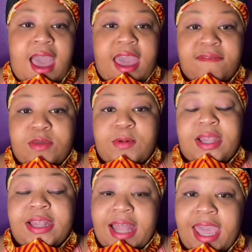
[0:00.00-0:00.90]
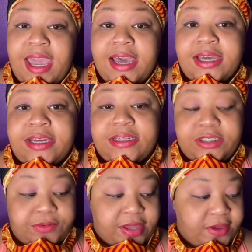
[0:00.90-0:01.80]
if you would like a
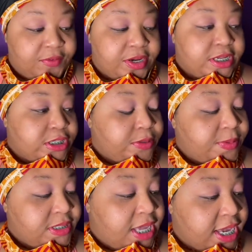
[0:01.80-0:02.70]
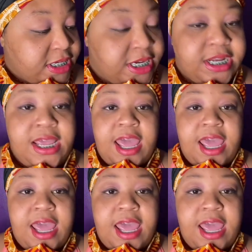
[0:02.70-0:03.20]
string for additional protection,